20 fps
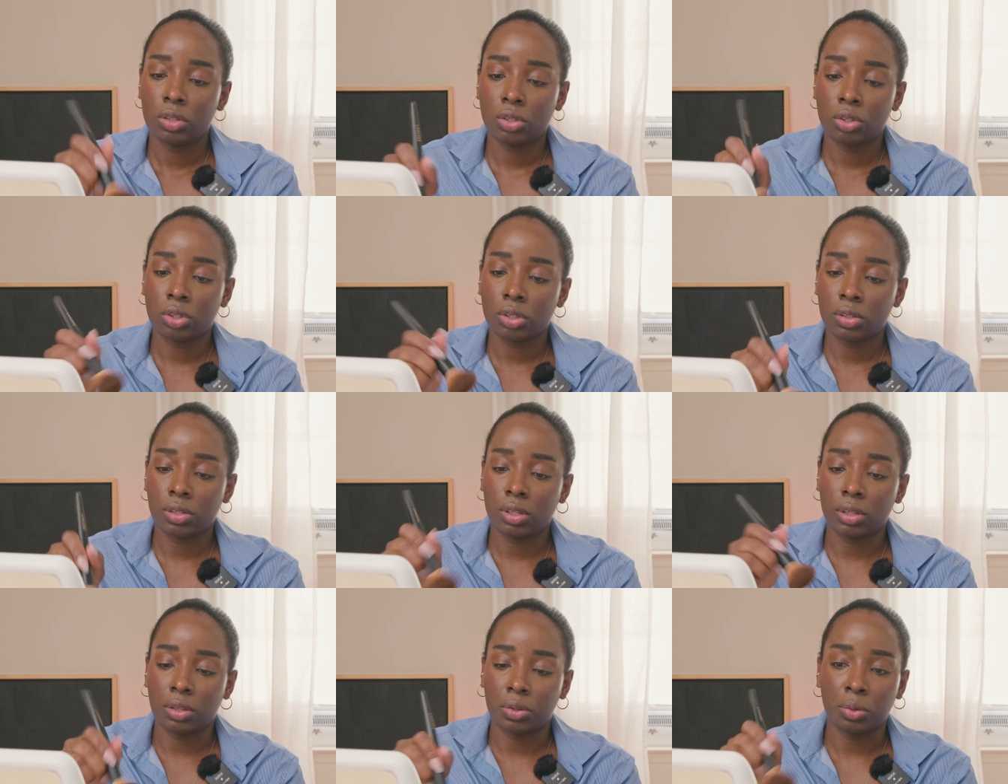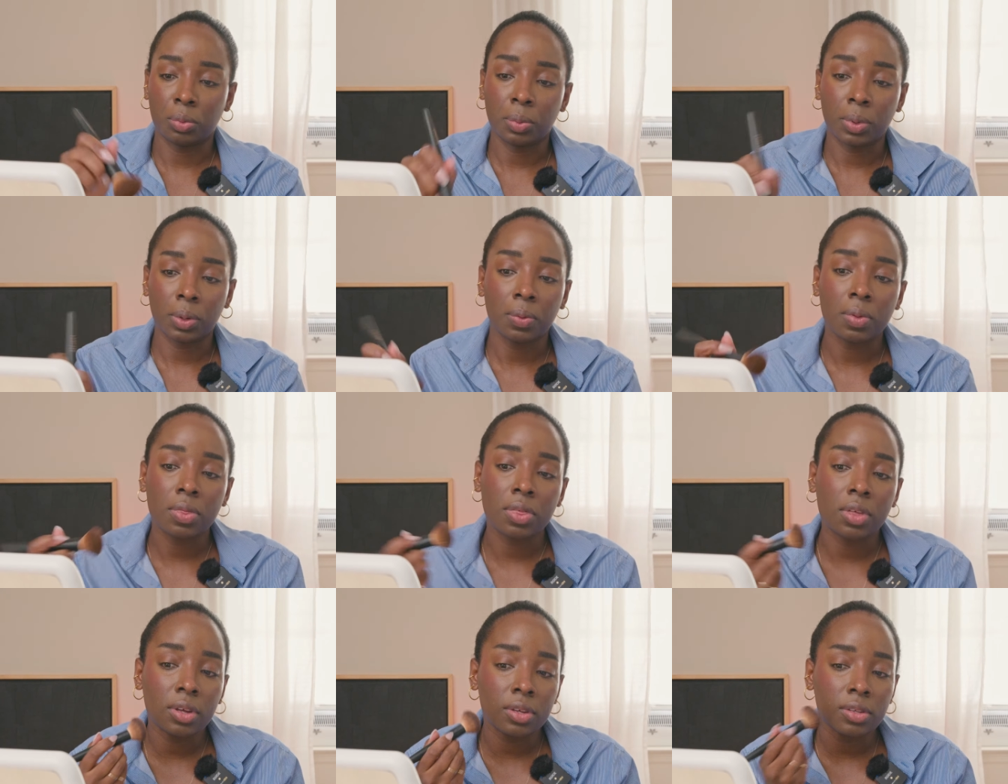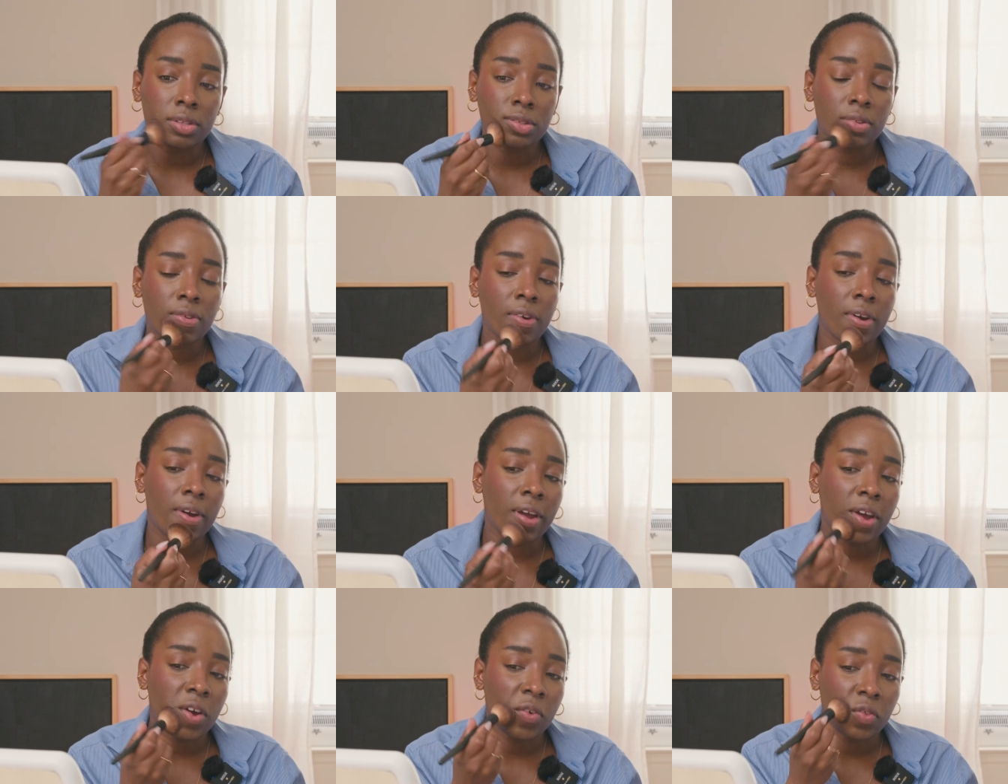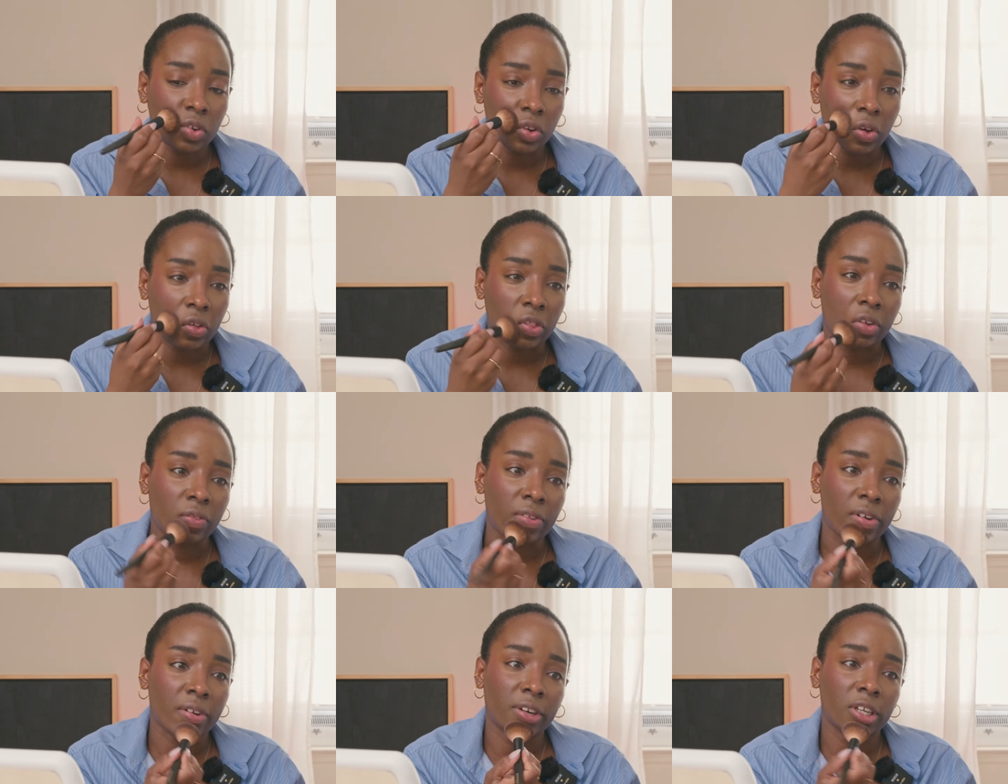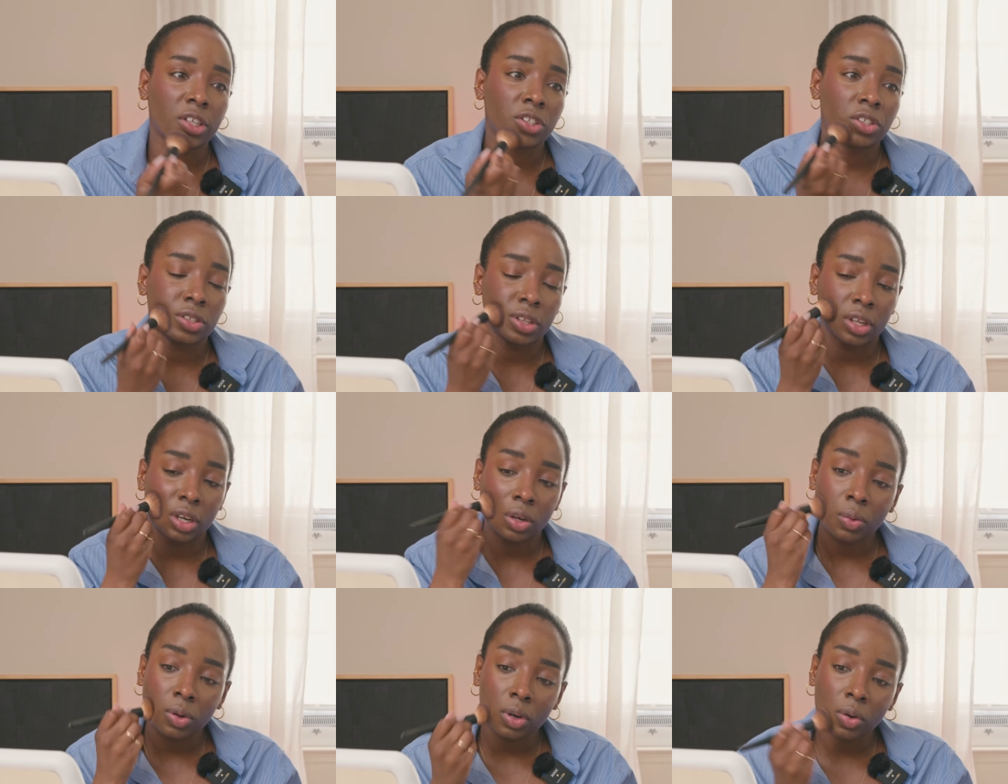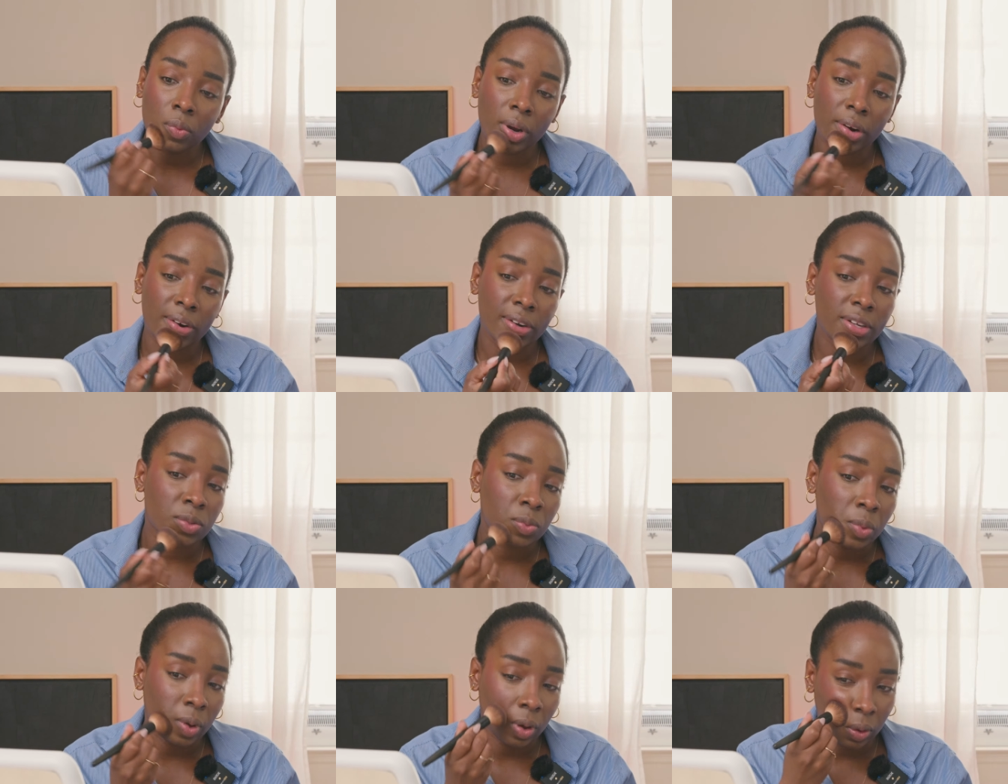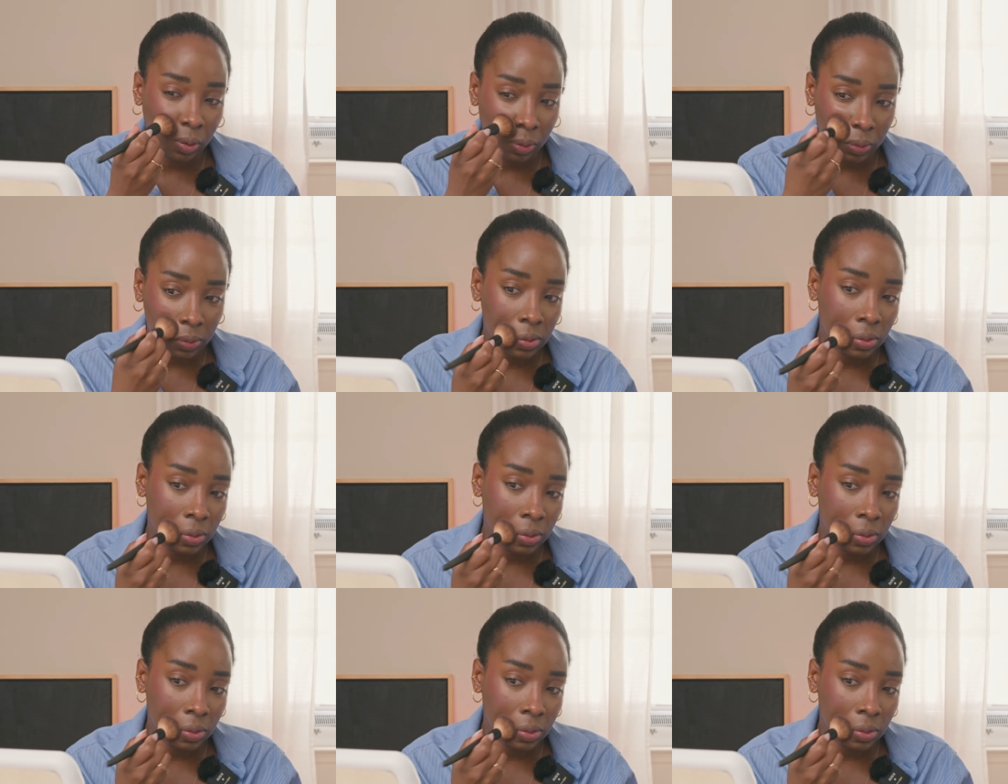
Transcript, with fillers: Just a little bit with this. I have another foundation that I want to wear as well.